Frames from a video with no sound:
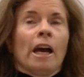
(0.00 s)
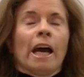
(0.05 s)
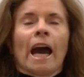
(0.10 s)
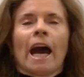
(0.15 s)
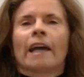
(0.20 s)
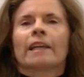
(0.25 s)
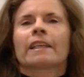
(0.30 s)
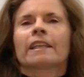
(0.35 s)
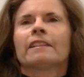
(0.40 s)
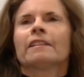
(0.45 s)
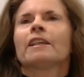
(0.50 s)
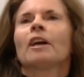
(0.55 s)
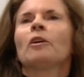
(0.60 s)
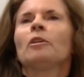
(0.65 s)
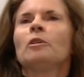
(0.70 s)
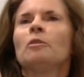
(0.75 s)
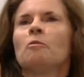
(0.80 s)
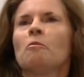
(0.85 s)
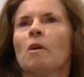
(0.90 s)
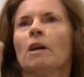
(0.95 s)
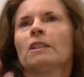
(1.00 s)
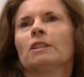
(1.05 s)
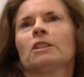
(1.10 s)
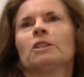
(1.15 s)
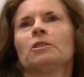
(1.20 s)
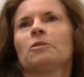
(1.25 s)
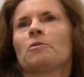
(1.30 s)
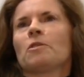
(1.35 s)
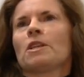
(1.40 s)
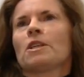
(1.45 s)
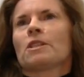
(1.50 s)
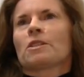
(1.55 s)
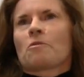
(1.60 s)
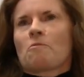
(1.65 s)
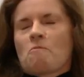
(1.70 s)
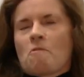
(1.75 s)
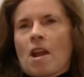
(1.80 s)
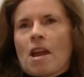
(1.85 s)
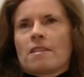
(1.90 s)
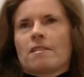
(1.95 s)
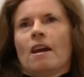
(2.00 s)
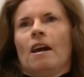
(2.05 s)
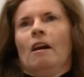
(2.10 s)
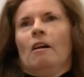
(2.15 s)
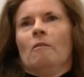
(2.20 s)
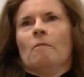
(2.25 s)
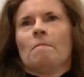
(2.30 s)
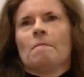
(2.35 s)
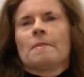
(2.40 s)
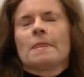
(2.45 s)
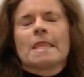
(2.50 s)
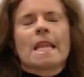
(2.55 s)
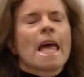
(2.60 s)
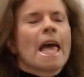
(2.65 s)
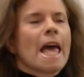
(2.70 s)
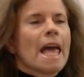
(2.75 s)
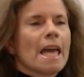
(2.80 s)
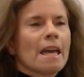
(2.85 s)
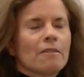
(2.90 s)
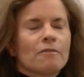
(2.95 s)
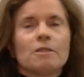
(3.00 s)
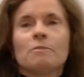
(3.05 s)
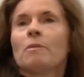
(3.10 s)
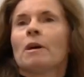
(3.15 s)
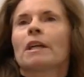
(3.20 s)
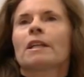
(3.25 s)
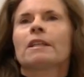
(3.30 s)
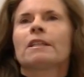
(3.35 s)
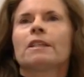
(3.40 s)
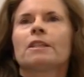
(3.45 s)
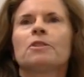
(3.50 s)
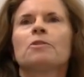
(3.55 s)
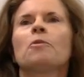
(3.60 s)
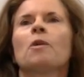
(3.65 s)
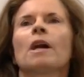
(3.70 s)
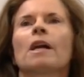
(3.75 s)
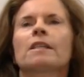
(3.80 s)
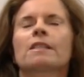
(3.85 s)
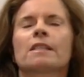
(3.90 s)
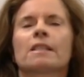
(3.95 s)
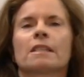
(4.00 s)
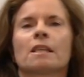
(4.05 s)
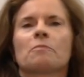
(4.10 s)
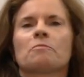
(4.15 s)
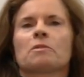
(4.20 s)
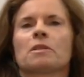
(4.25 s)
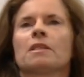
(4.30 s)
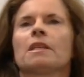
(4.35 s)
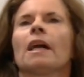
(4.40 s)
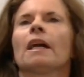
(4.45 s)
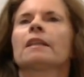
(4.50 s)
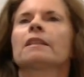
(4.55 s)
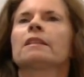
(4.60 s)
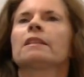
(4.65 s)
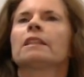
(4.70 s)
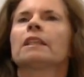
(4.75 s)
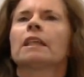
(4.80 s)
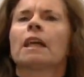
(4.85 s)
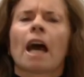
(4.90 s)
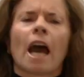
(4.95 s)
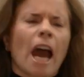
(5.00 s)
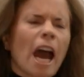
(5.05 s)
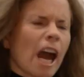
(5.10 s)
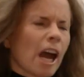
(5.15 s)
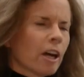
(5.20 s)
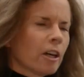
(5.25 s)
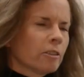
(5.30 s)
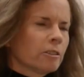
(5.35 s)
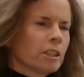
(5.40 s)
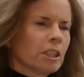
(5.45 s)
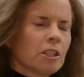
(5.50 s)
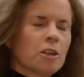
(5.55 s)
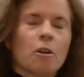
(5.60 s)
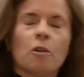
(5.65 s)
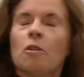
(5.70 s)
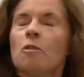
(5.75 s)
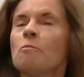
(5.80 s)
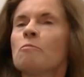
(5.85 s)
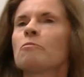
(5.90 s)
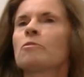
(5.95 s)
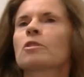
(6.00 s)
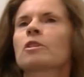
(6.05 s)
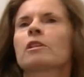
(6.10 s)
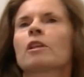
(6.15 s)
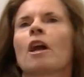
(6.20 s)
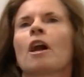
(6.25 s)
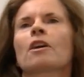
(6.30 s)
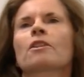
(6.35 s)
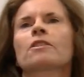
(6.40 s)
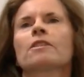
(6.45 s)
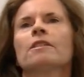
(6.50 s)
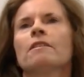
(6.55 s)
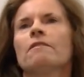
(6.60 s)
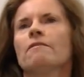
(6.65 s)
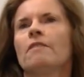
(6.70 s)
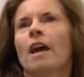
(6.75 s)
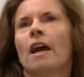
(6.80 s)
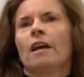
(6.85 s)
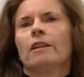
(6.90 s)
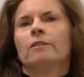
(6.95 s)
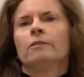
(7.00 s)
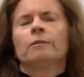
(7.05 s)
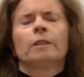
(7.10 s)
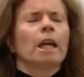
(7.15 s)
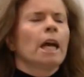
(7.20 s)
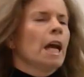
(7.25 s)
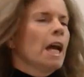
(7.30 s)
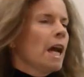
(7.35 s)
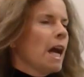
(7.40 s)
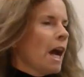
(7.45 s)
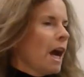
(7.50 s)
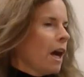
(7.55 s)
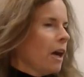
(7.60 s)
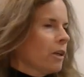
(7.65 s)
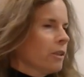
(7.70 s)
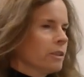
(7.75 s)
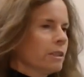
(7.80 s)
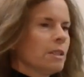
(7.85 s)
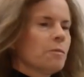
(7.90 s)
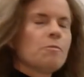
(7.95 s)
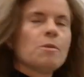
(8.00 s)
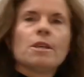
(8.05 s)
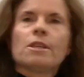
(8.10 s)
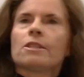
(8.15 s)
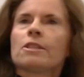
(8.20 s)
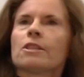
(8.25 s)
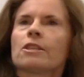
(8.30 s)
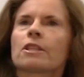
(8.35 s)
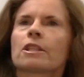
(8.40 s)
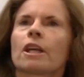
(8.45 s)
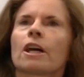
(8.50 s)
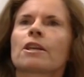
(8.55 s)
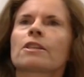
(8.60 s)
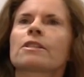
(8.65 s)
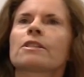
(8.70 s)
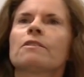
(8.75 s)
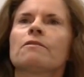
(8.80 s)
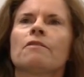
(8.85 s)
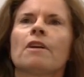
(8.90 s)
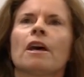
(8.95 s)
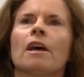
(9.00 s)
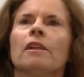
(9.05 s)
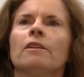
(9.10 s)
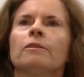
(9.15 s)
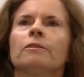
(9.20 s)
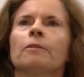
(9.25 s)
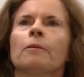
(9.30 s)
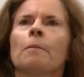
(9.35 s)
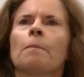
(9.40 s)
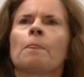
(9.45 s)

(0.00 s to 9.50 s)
I can tell you one good reason right now. Everybody in the US is upset. All the homes lost their value. All the business lost their value.